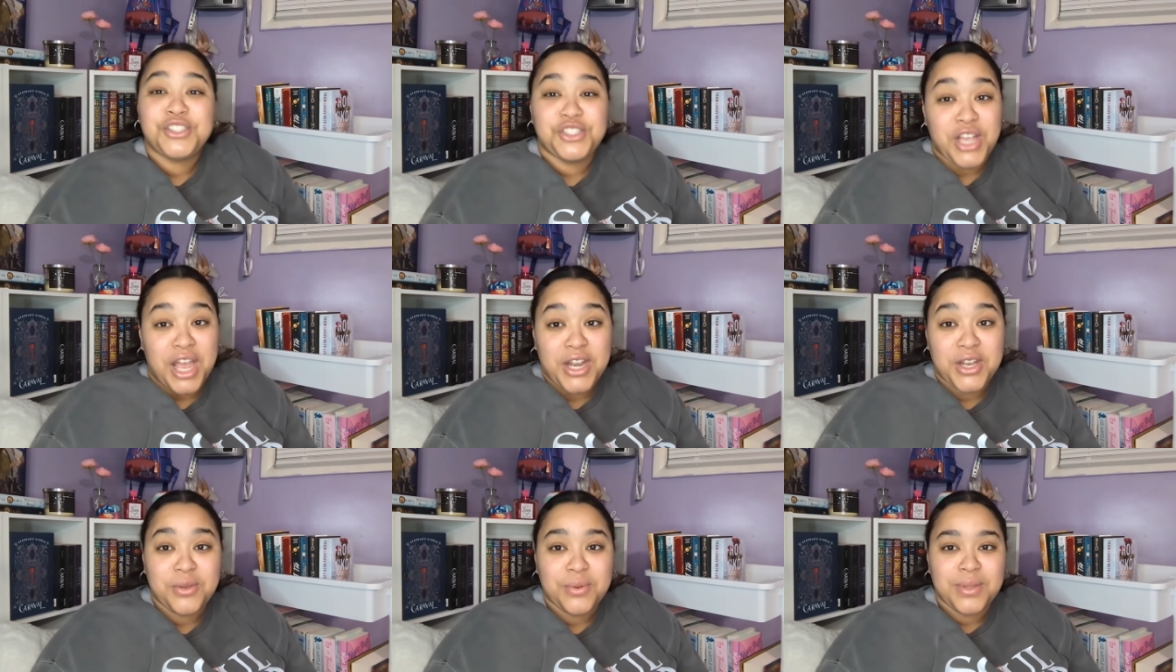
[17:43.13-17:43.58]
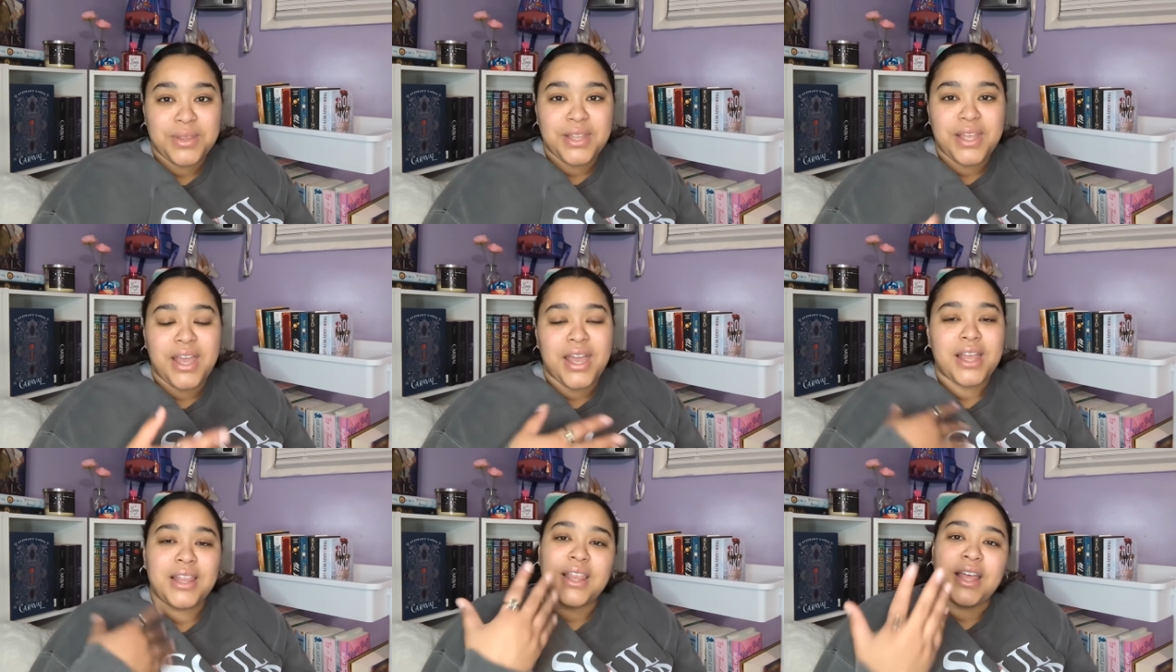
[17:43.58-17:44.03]

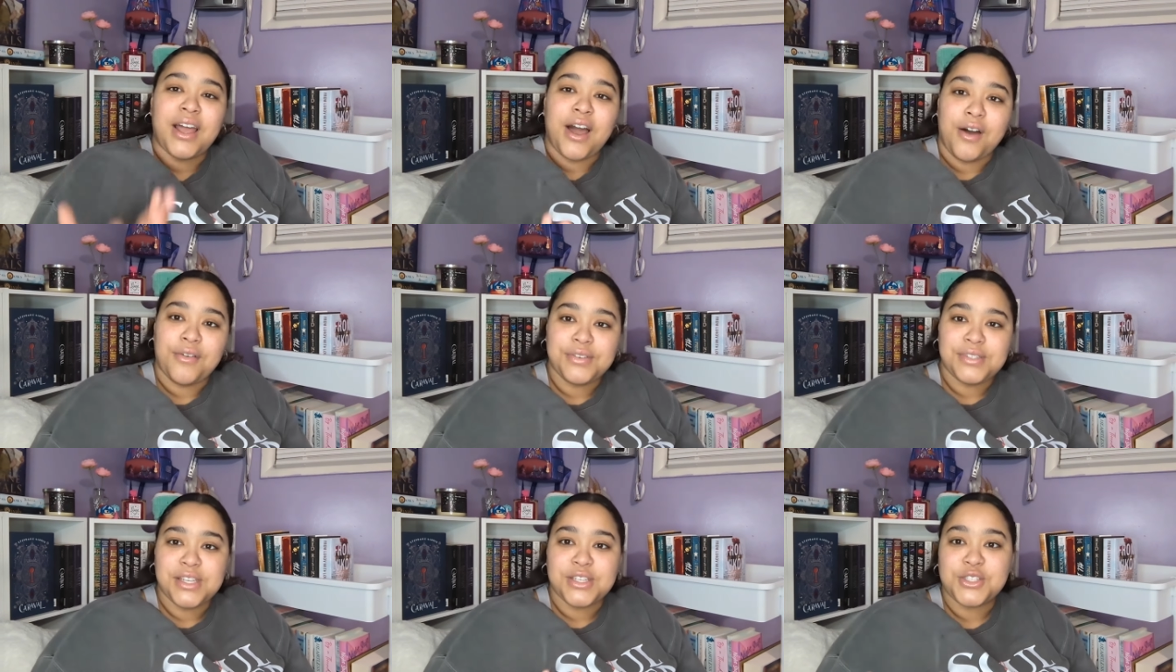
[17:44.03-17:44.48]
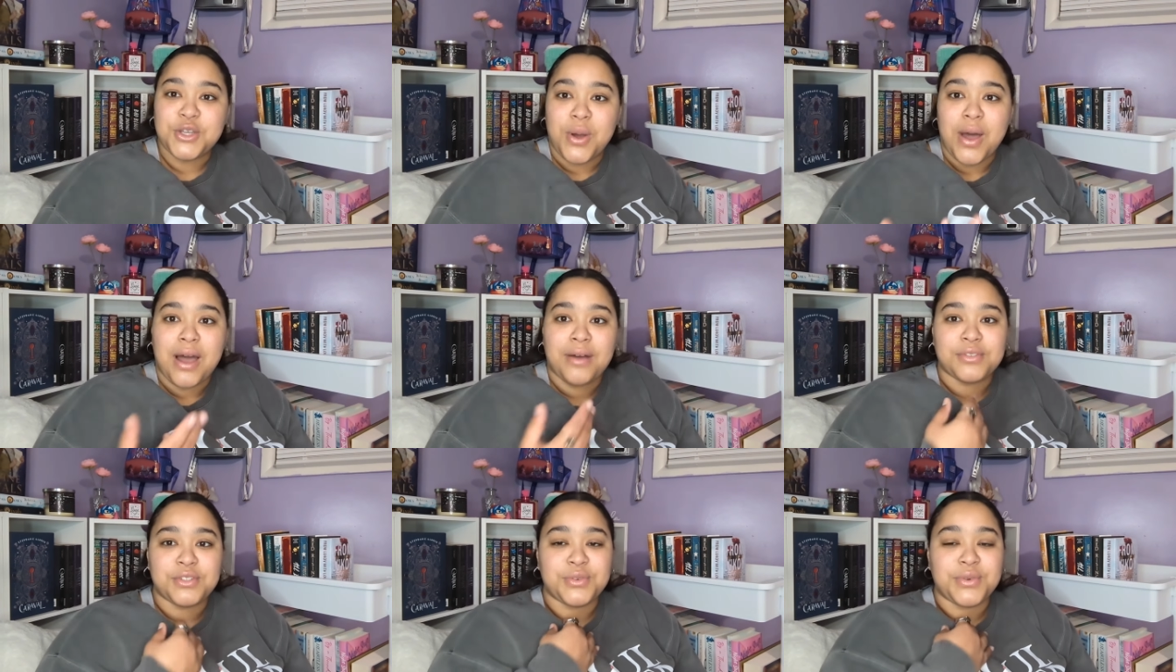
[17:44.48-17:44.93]
Genuinely. And, like, obviously don't
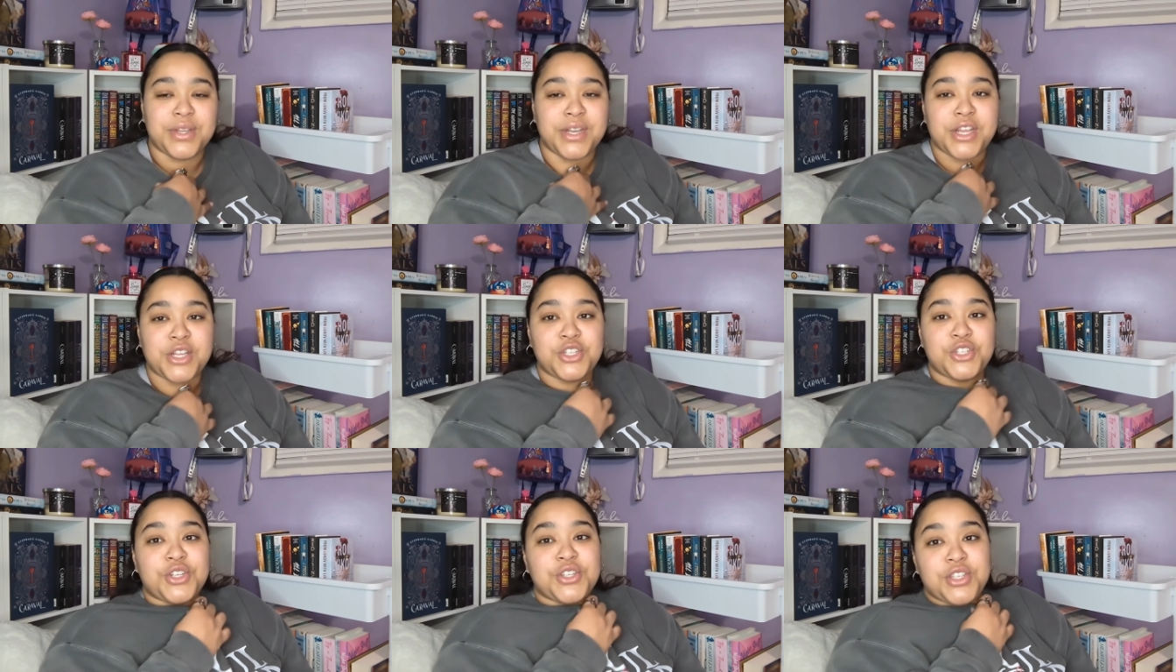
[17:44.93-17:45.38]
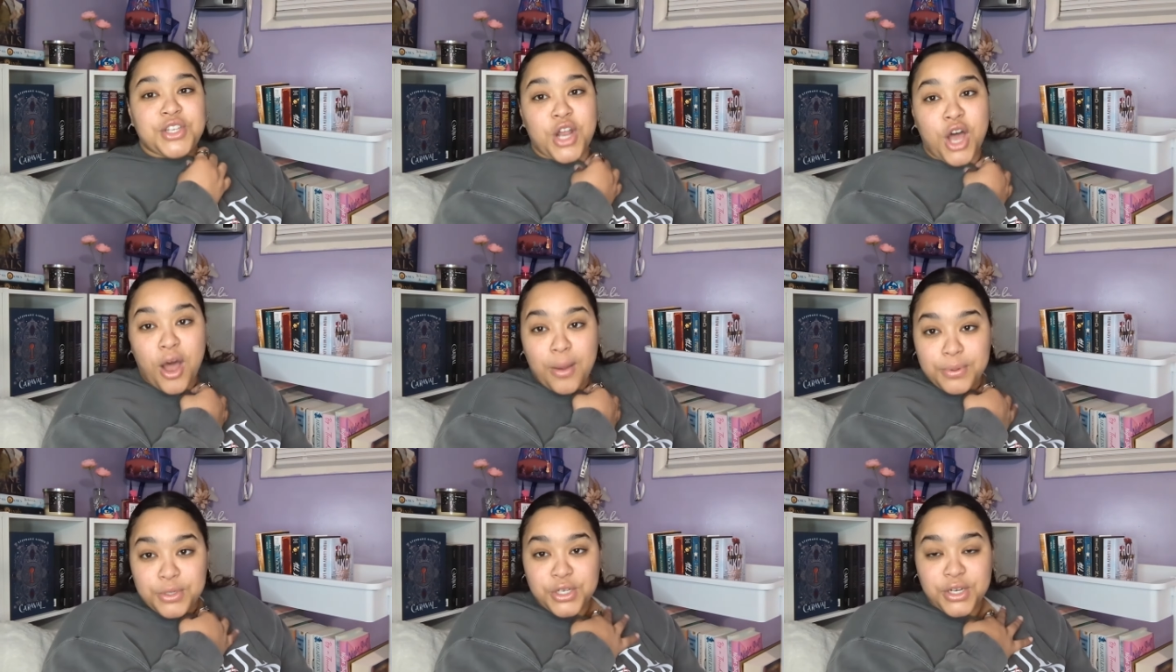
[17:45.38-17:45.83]
have to read it. It's just an
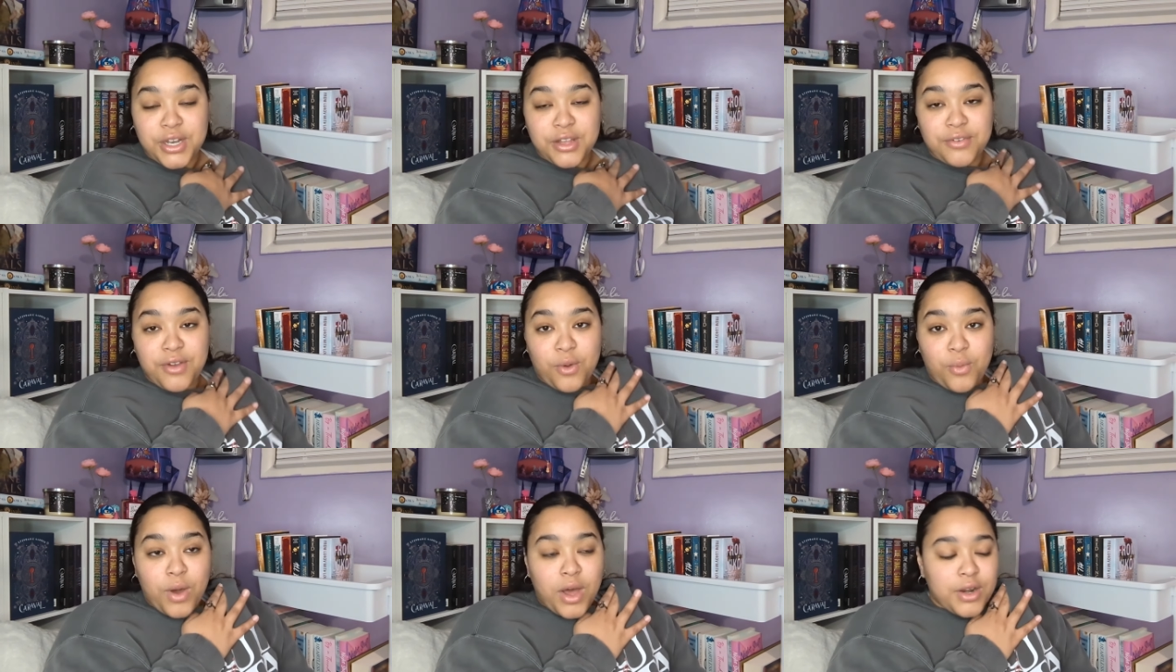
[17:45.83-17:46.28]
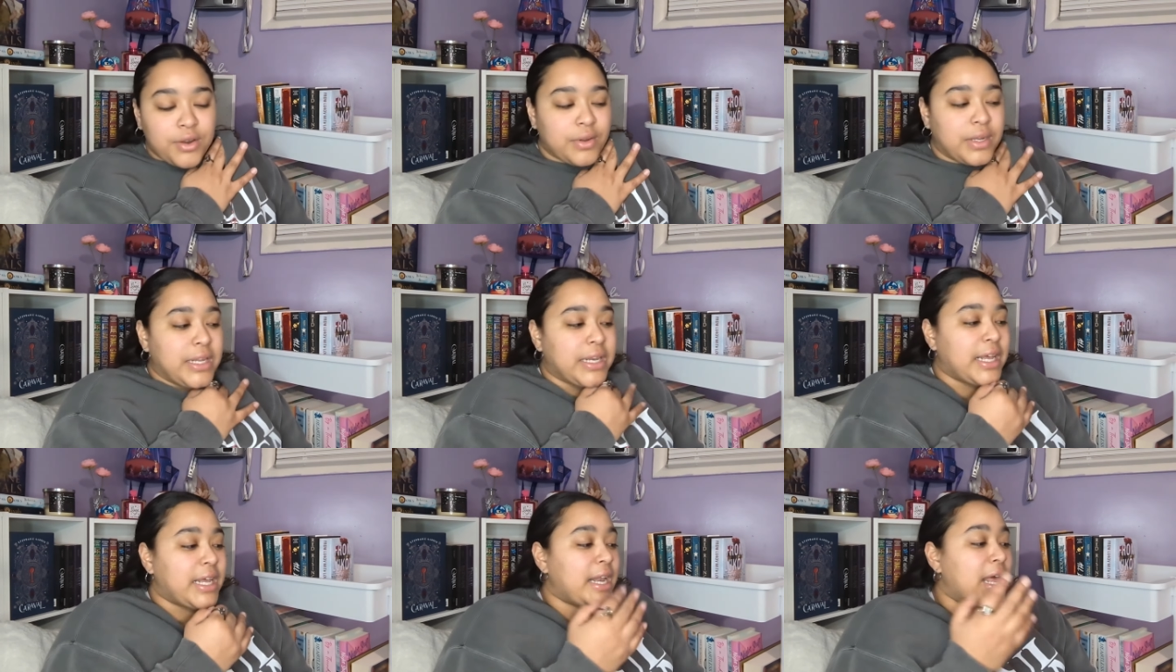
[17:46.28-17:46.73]
option if I want to
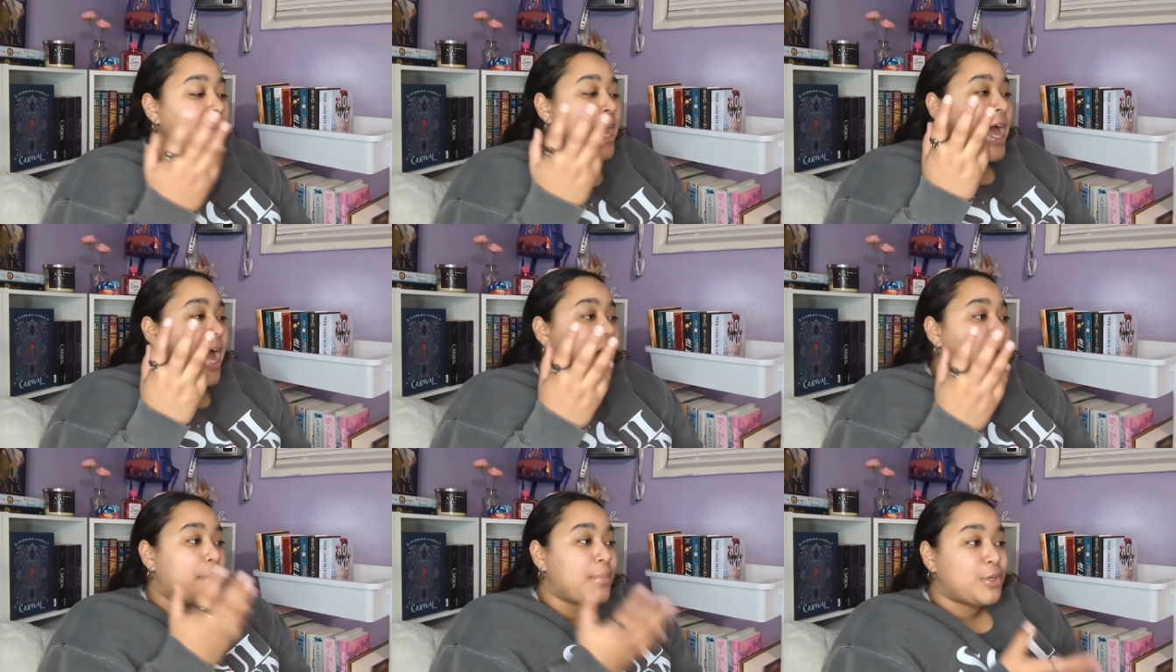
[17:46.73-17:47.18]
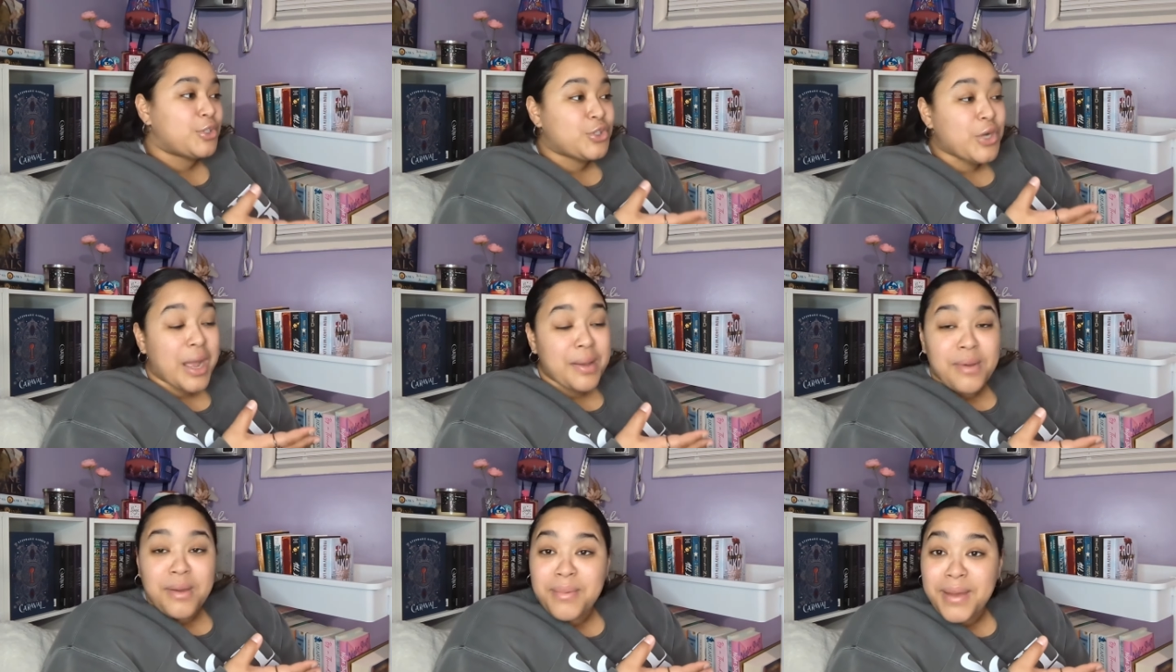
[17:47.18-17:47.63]
read it. I'm going to
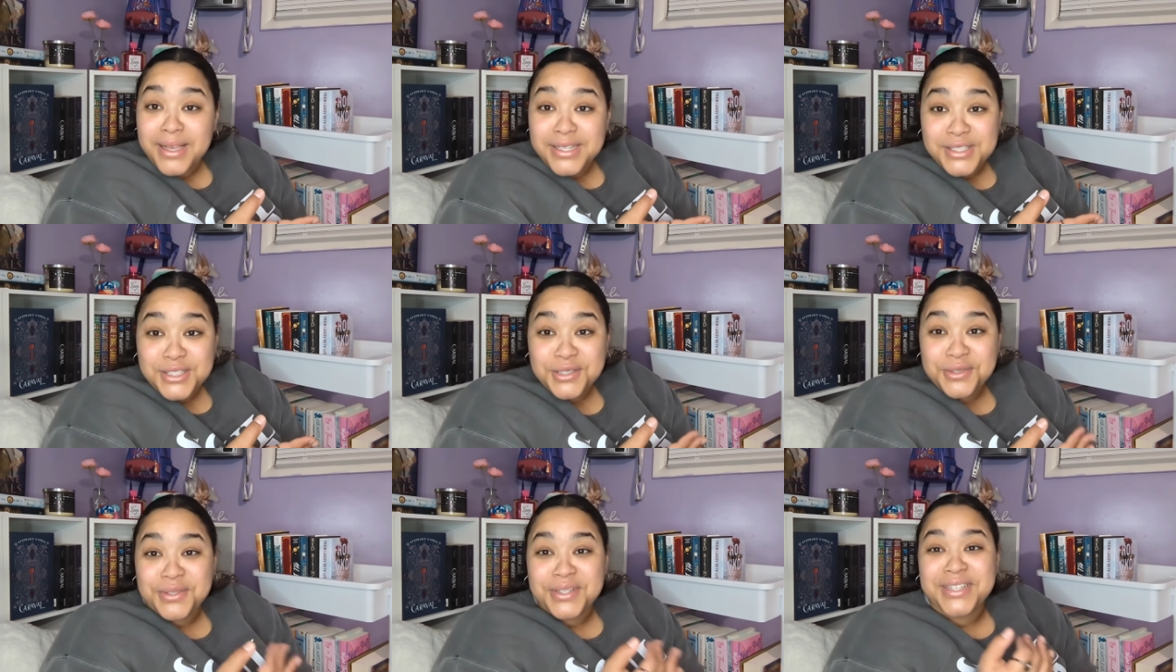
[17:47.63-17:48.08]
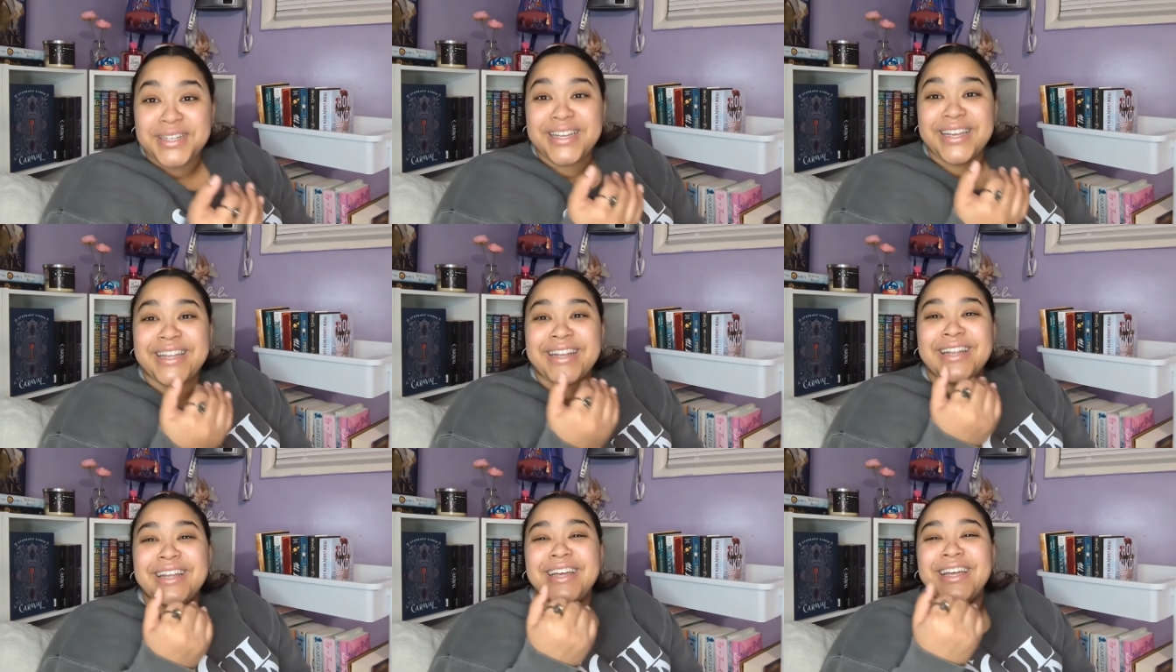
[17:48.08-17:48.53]
try my best to read
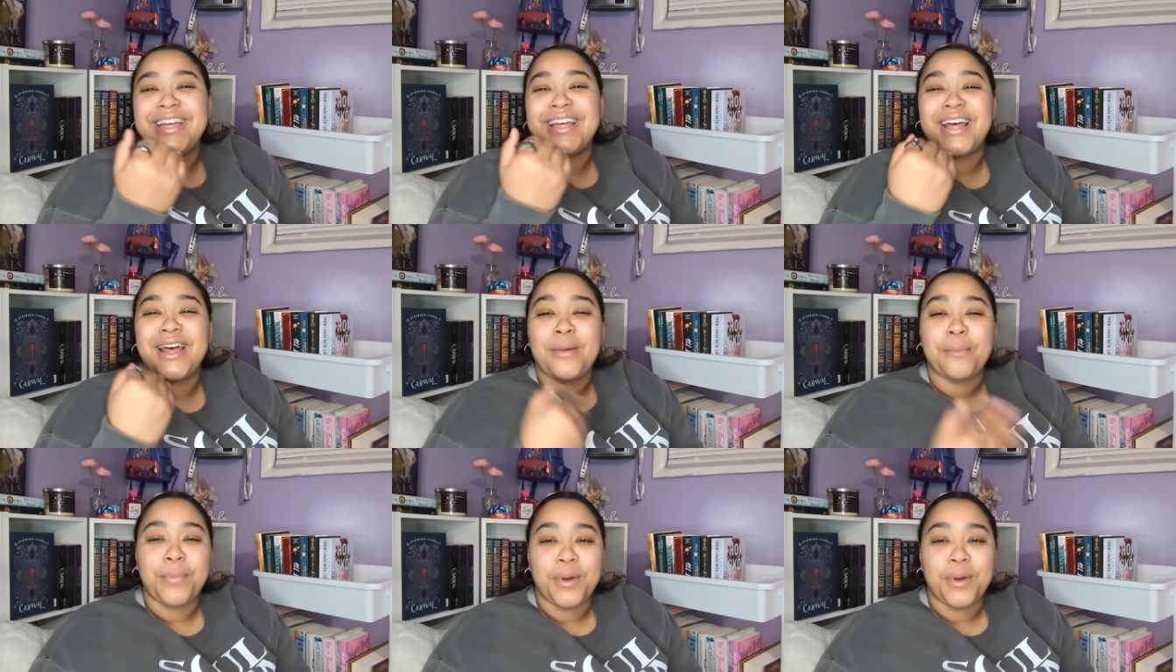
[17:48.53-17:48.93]
it,